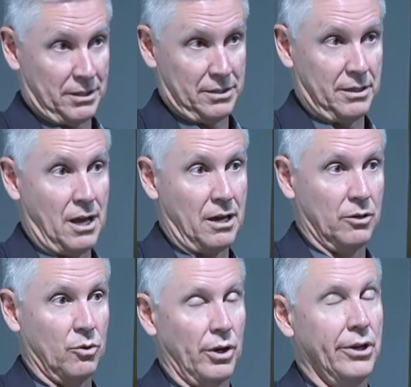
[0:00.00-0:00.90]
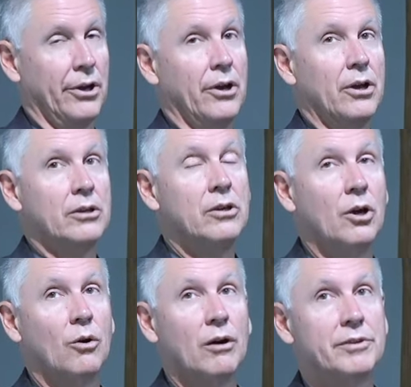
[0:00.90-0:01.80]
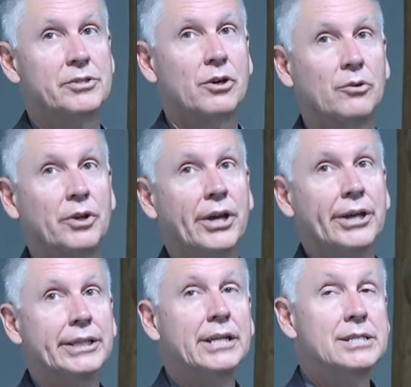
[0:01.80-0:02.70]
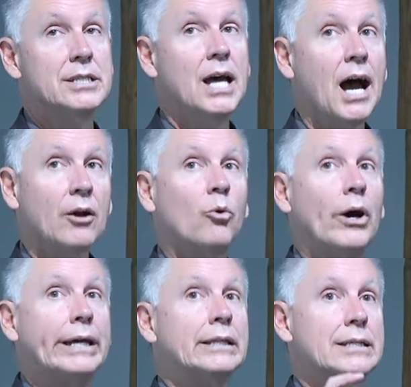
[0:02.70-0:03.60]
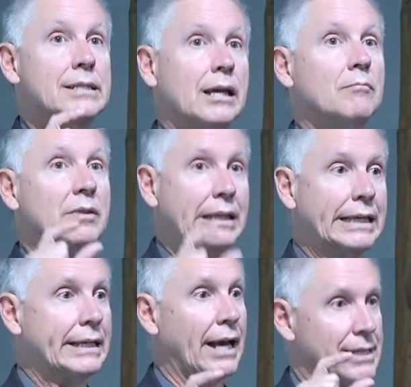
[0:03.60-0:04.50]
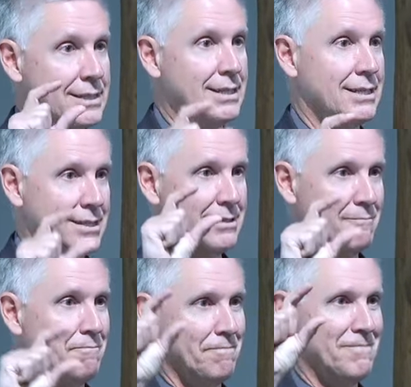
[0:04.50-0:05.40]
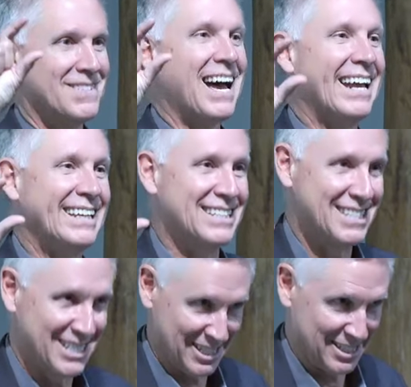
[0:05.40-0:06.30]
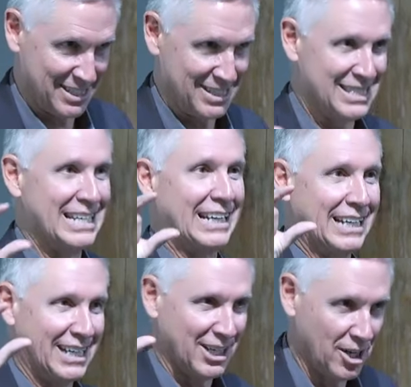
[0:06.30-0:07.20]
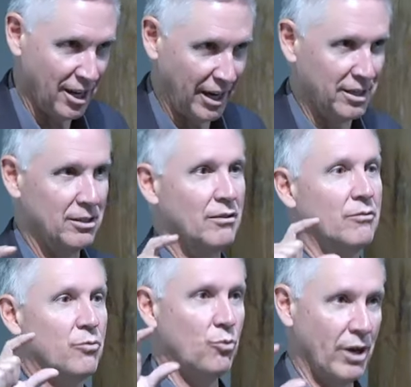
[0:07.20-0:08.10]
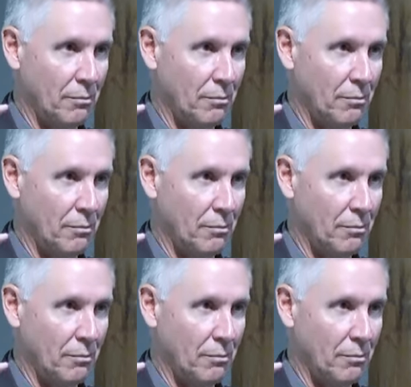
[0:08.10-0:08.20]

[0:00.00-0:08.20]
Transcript: as a category, you know, of its own, that is not quite the same thing as this scientistic kind of way.